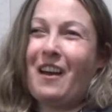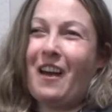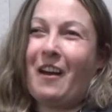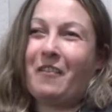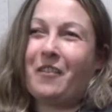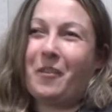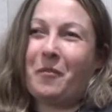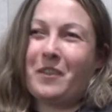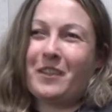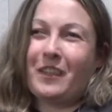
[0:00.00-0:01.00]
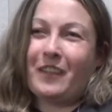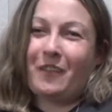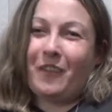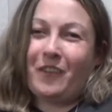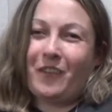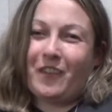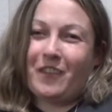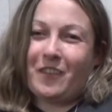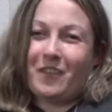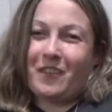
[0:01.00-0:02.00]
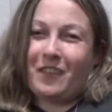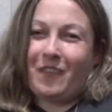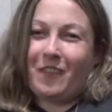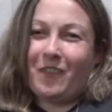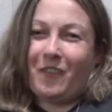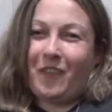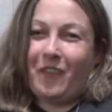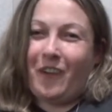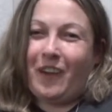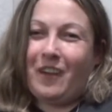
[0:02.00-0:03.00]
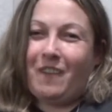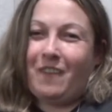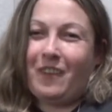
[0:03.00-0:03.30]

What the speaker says: I would always think that my friends are using me for my fame,